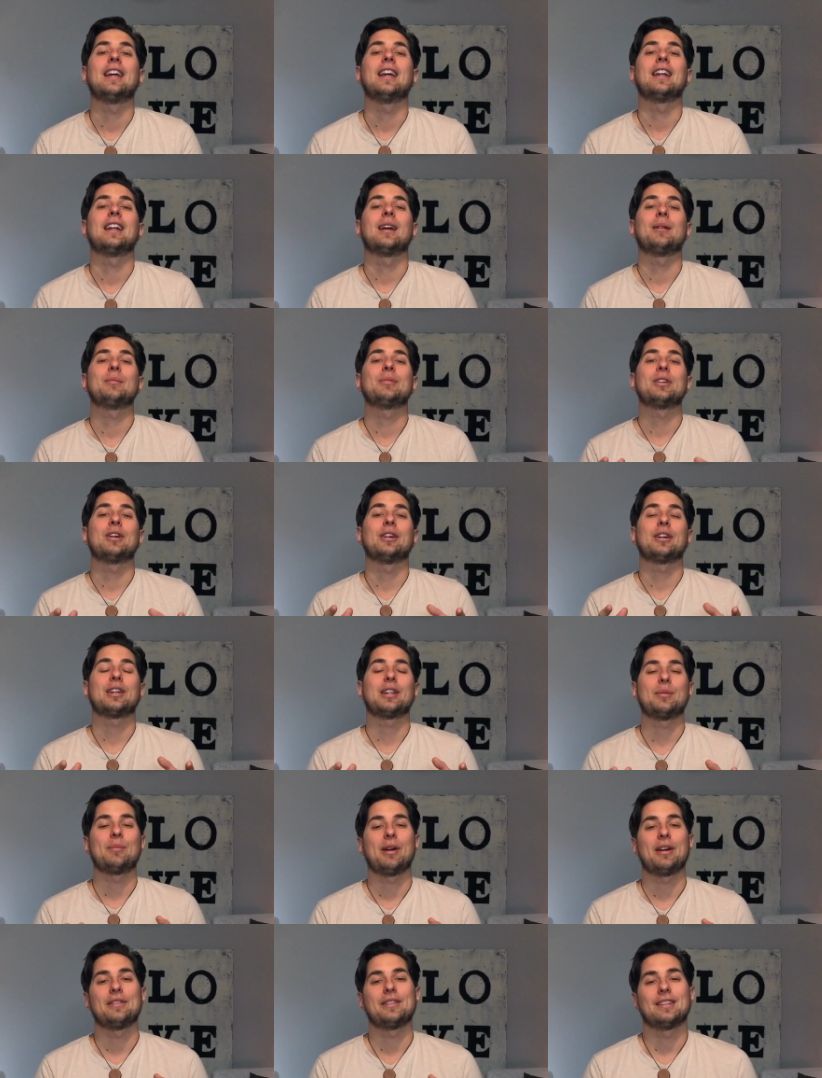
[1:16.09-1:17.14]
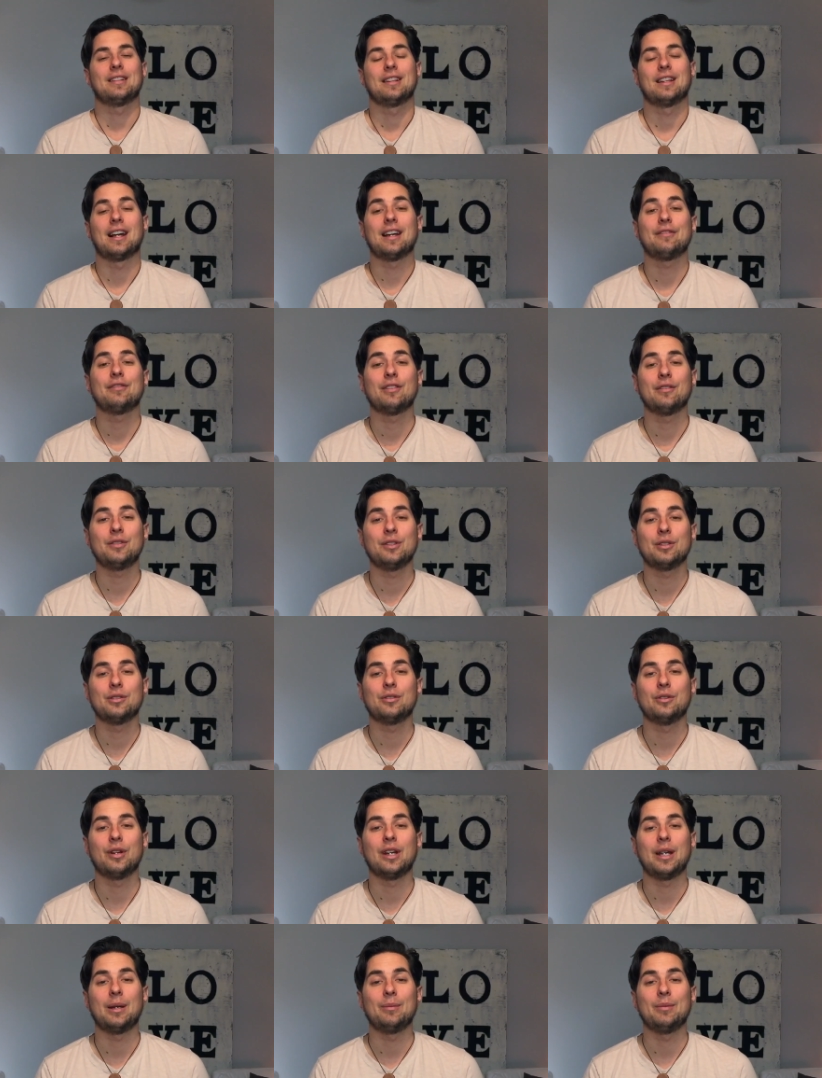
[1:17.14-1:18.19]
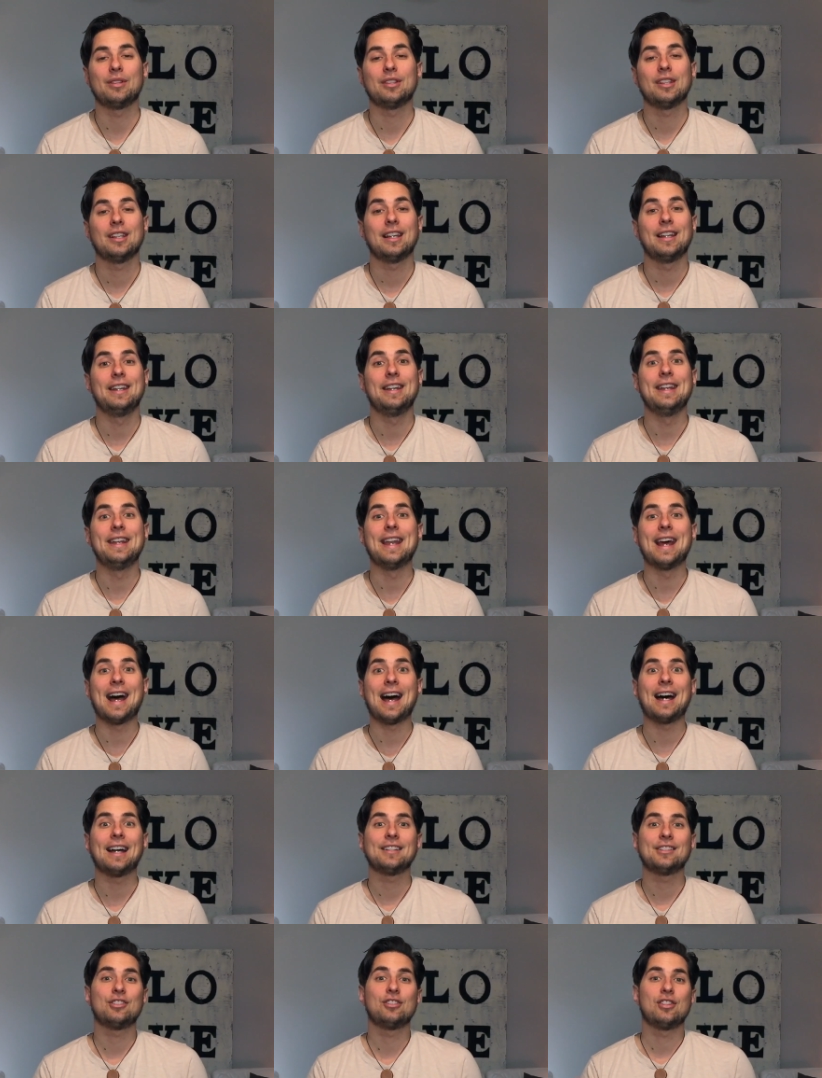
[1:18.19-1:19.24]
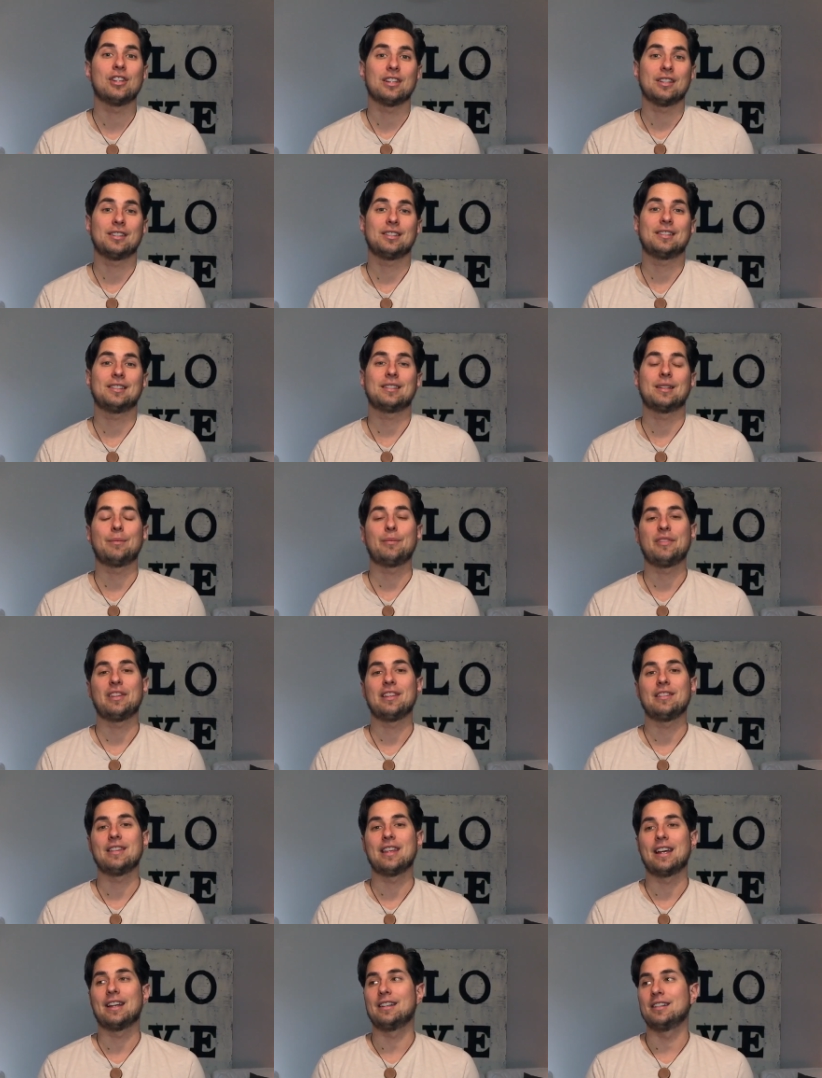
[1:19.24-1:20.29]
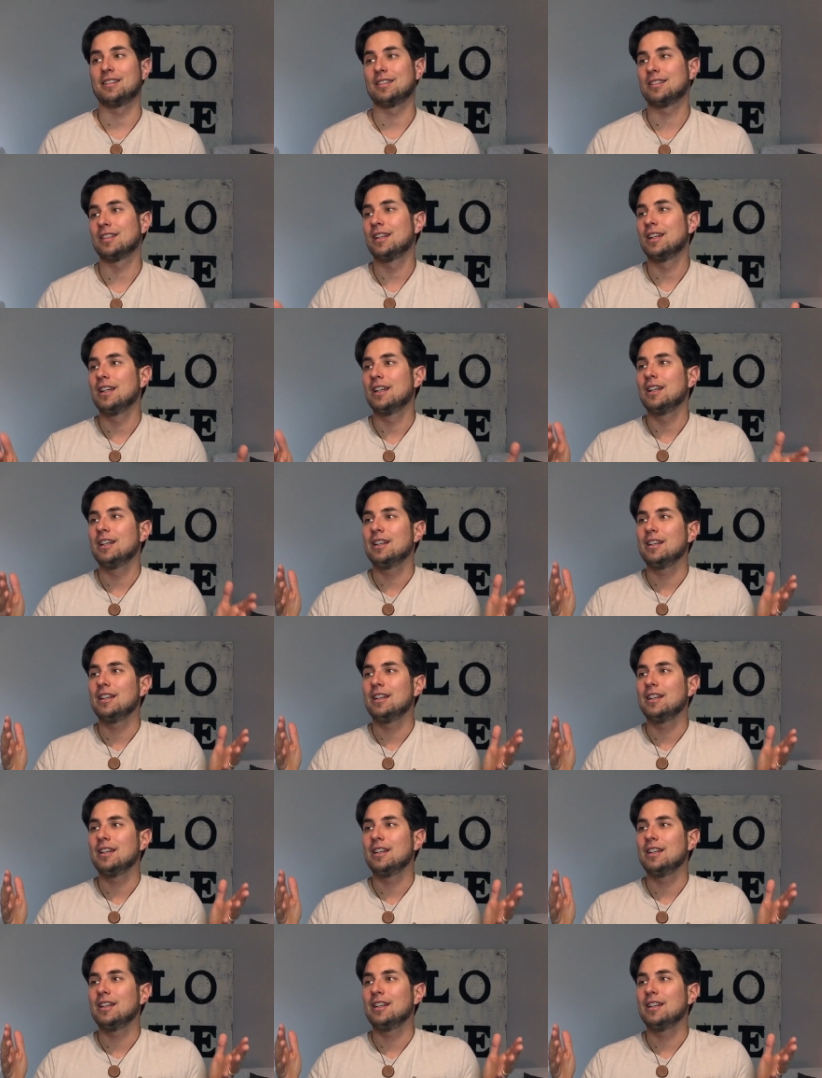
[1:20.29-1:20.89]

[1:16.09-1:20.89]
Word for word: And I'm talking about the life of your dreams, not just something that is